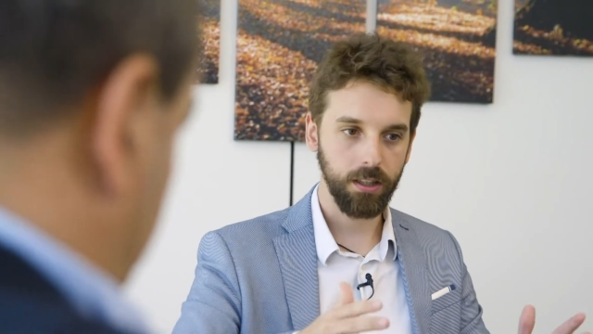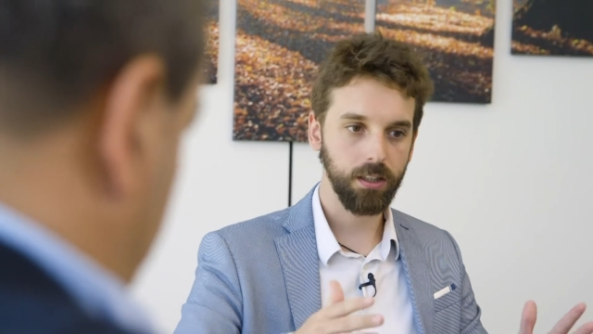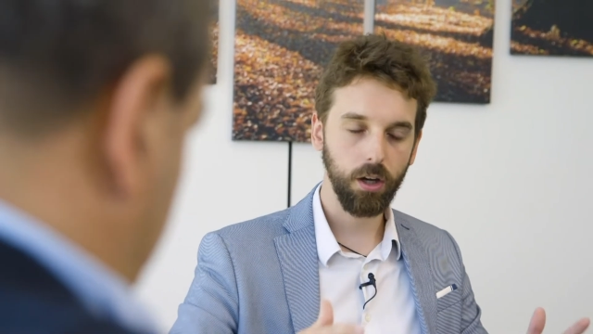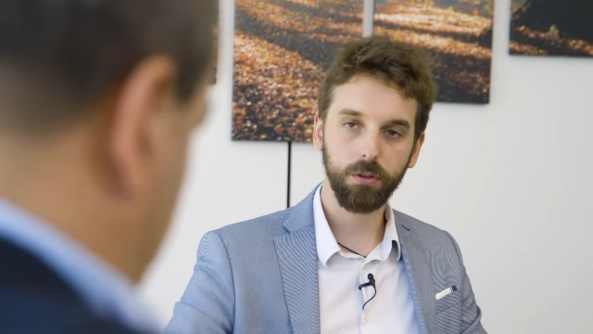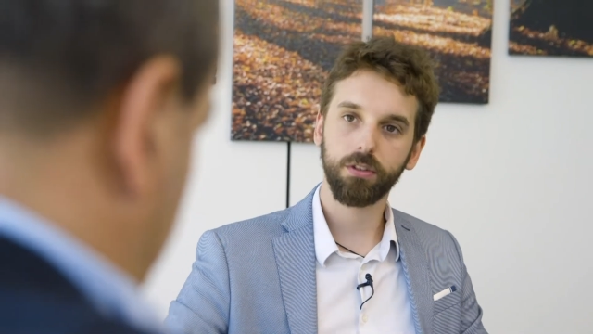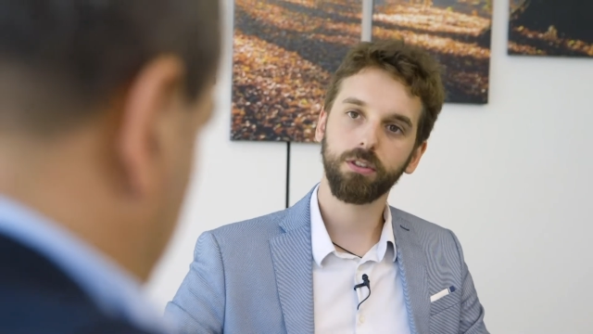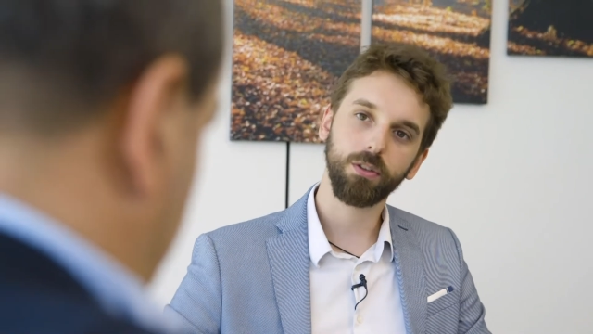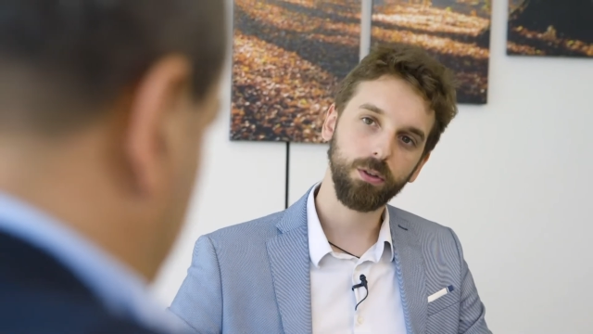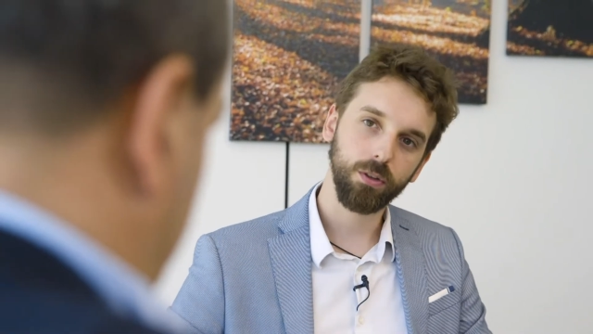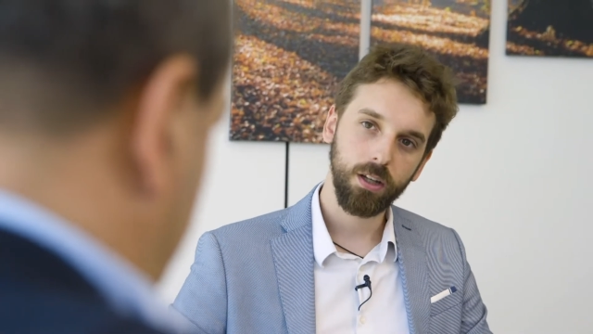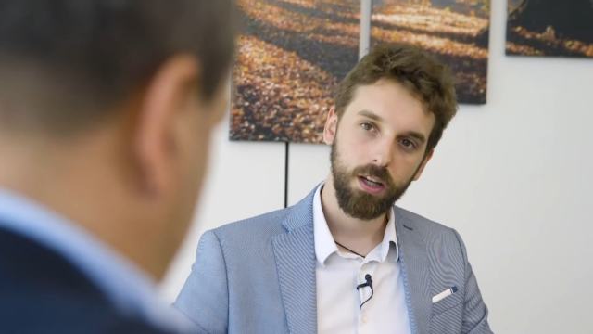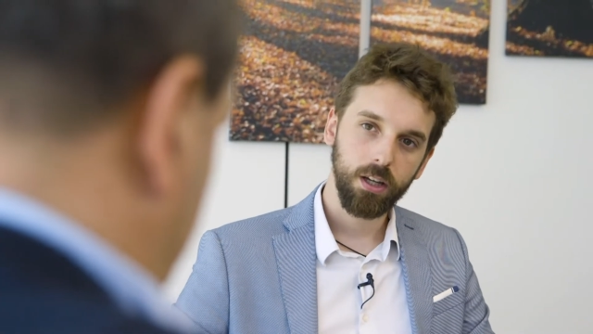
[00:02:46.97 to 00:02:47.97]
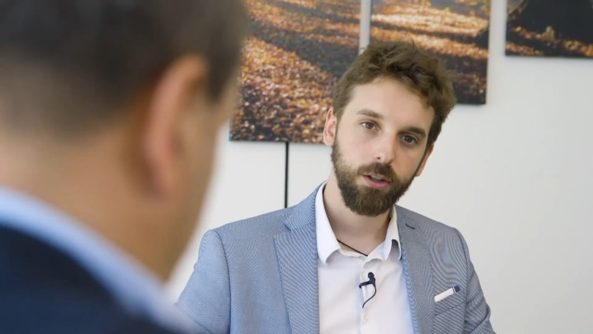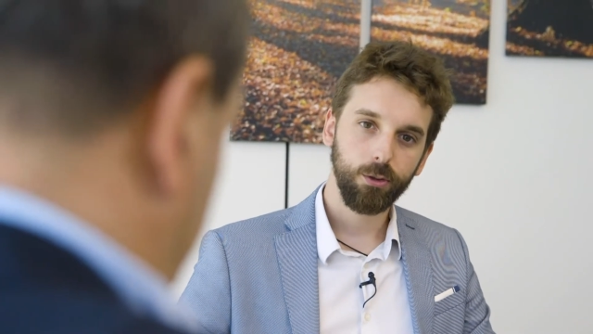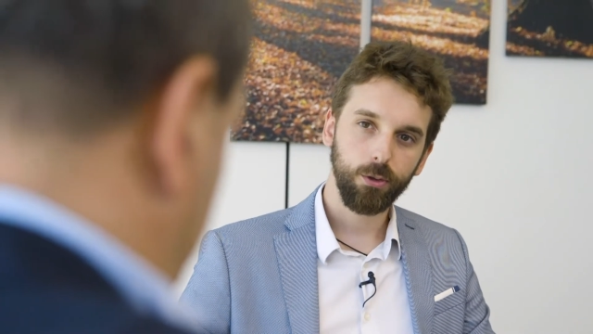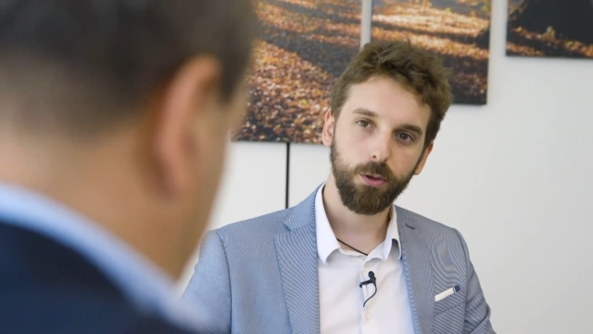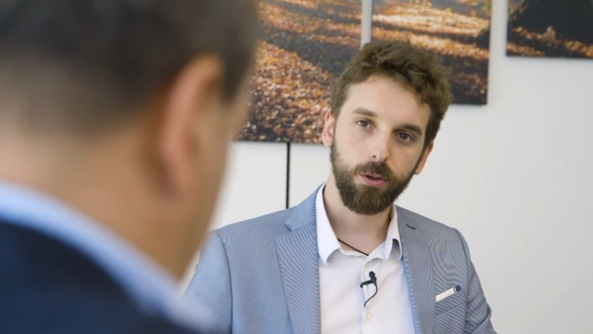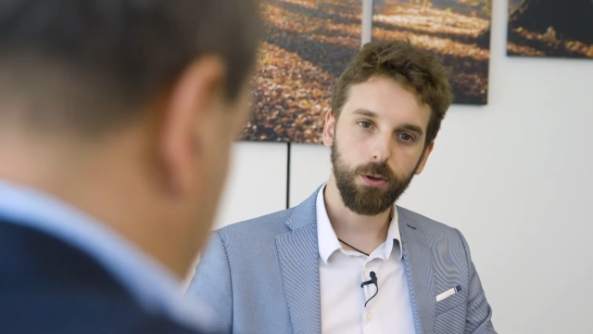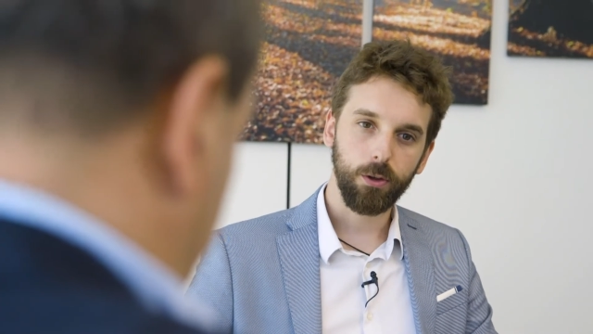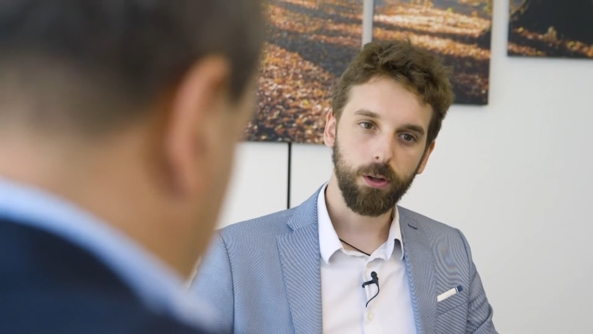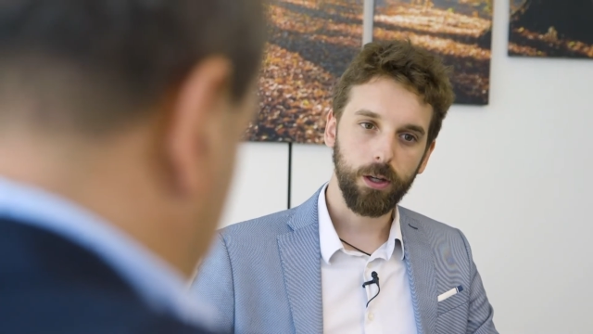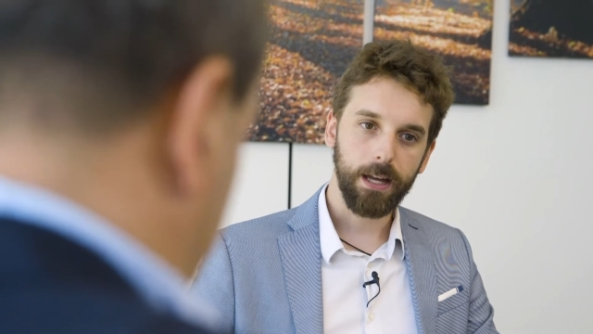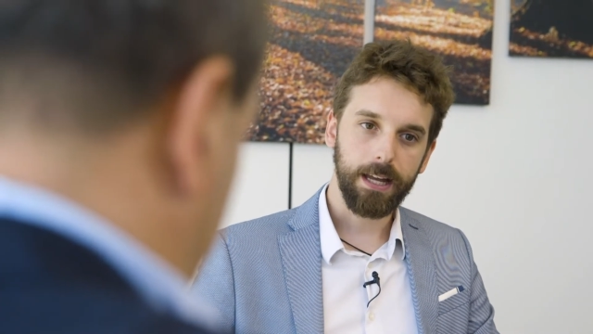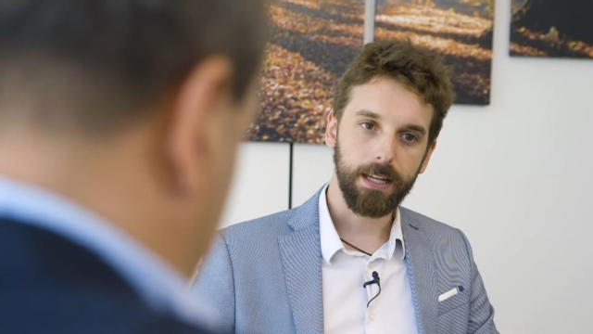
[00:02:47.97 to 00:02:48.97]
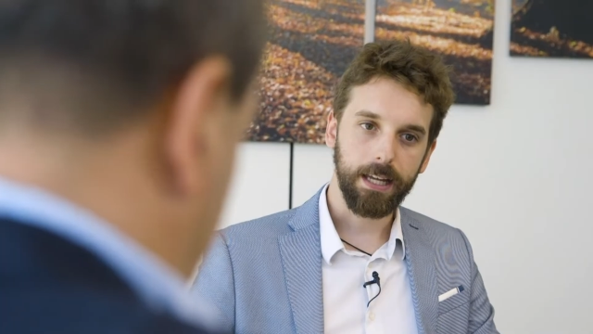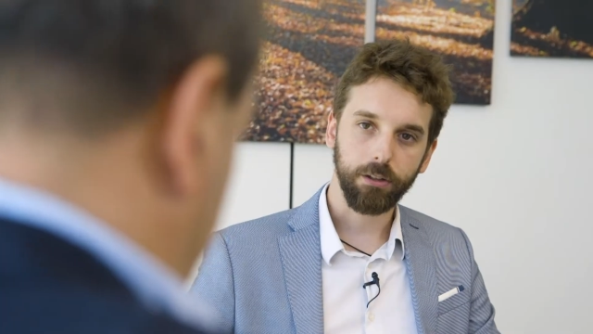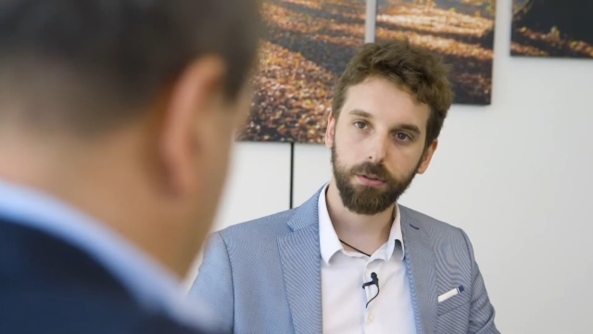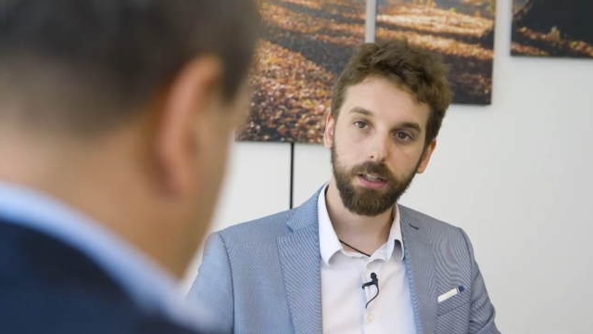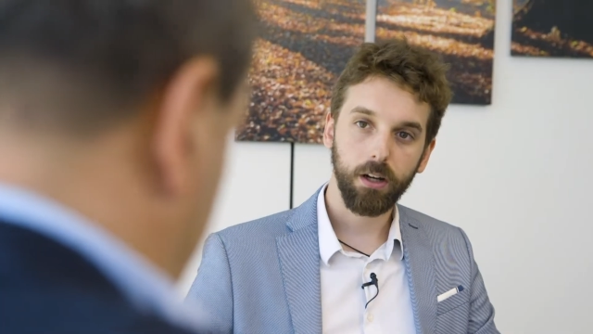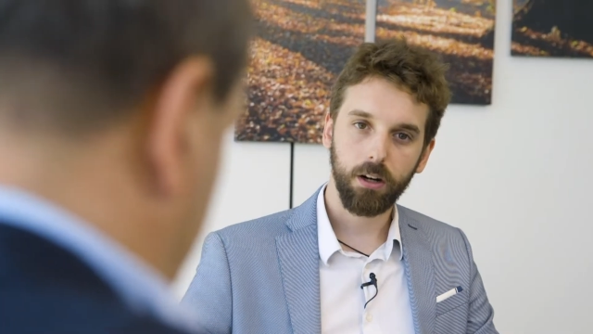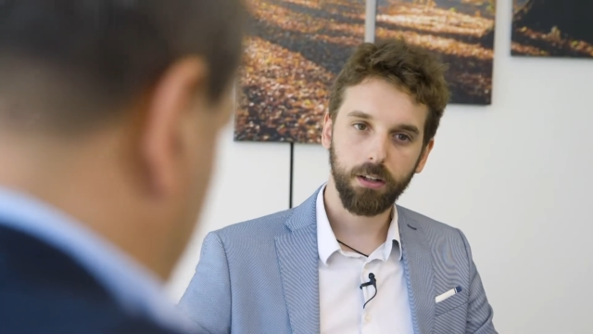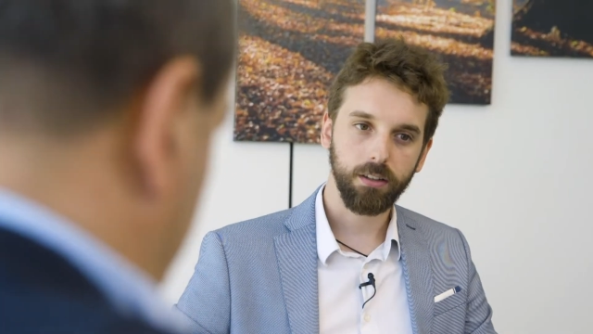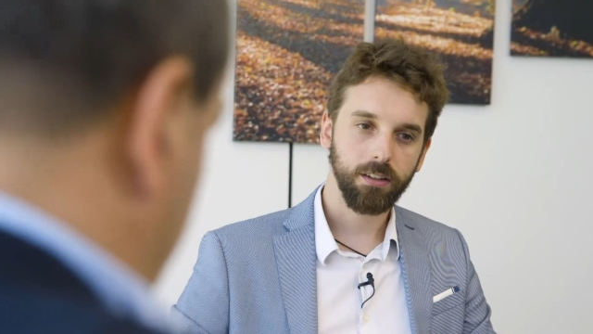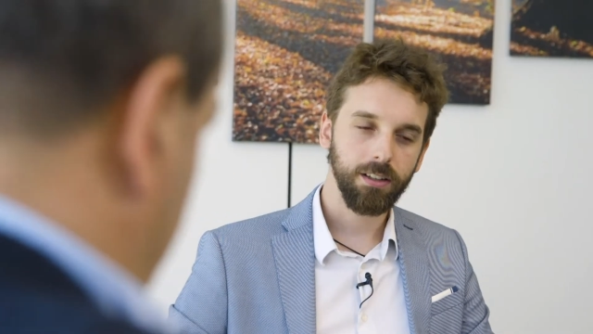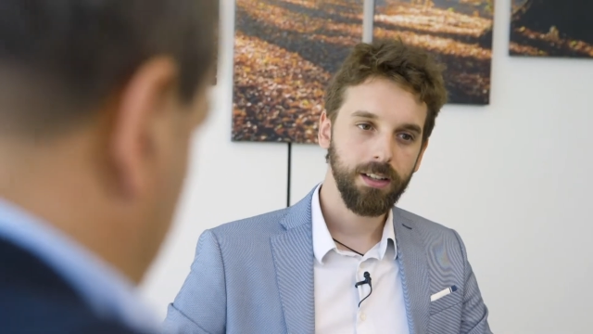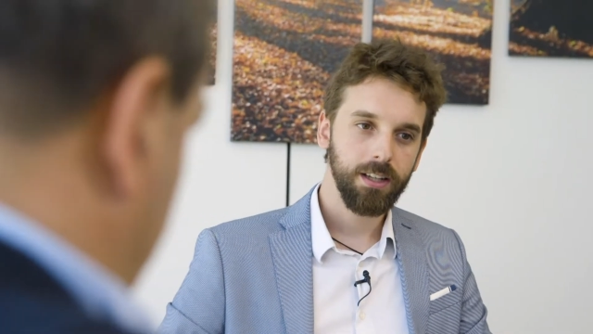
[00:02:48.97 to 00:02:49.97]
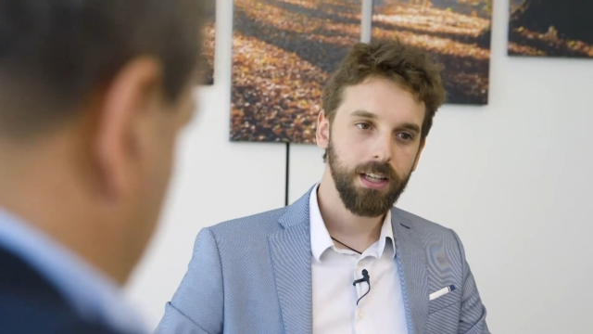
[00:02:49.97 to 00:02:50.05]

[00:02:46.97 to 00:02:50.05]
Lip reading: He goes to a green garden